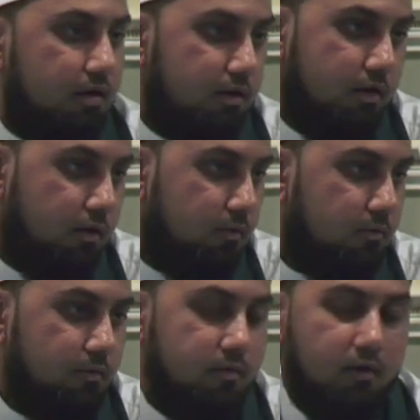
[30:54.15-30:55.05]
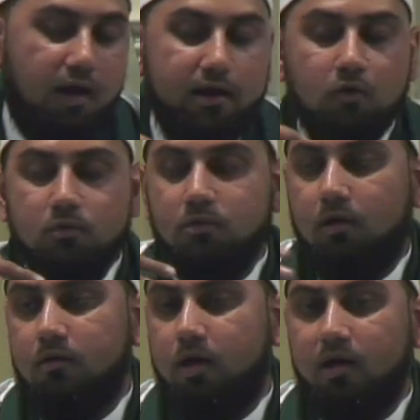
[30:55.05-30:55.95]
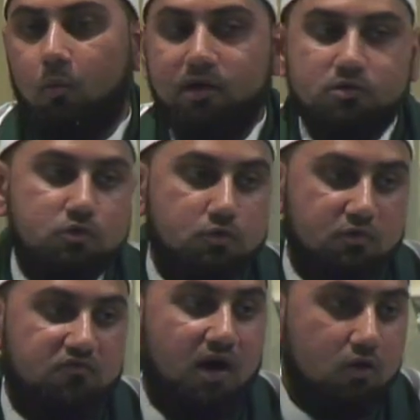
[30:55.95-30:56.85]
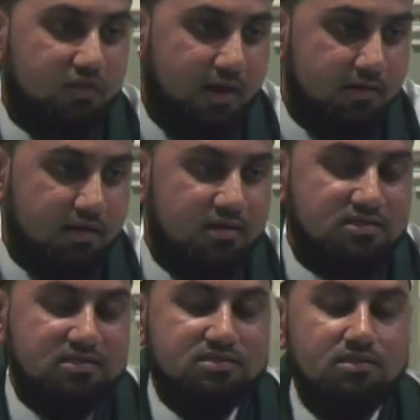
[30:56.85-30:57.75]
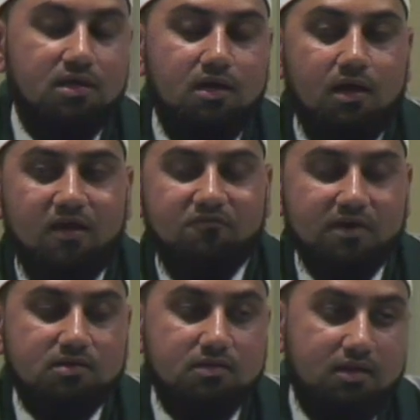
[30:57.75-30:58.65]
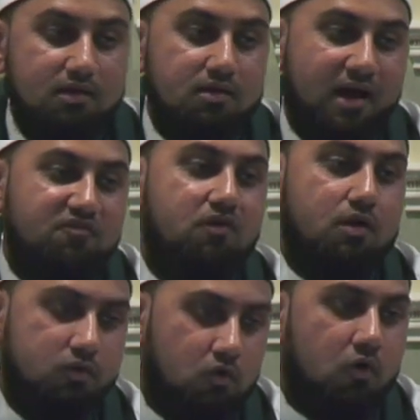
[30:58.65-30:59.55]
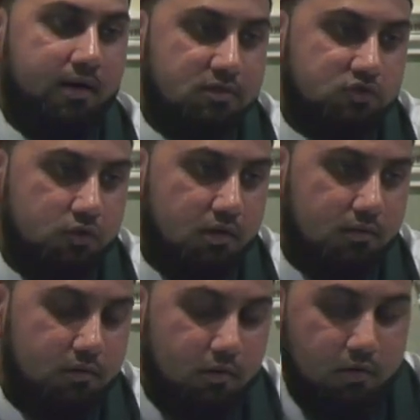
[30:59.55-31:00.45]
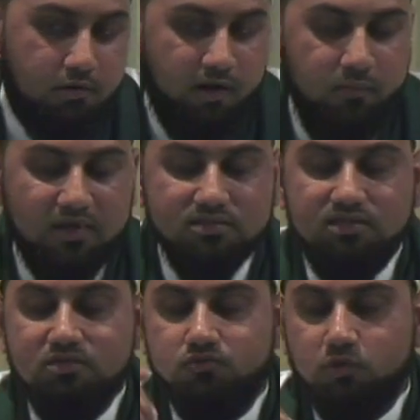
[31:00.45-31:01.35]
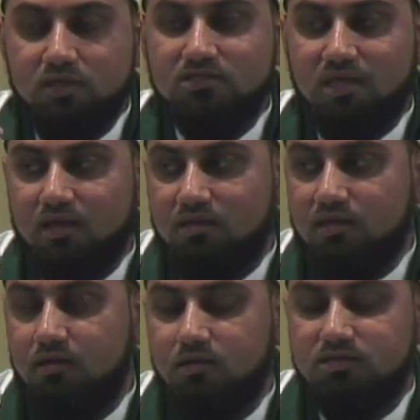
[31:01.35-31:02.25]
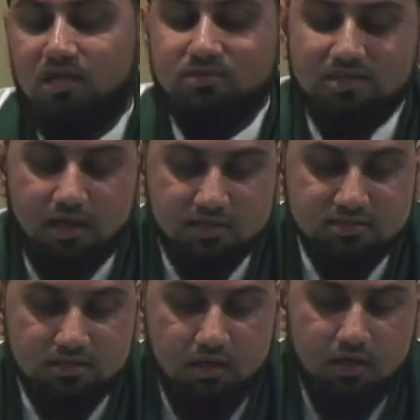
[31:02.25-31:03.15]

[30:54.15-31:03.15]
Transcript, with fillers: you know, I don't I don't want to follow that, then this is effectively not following the Quran and Sunnah, right? Because these rulings take the same status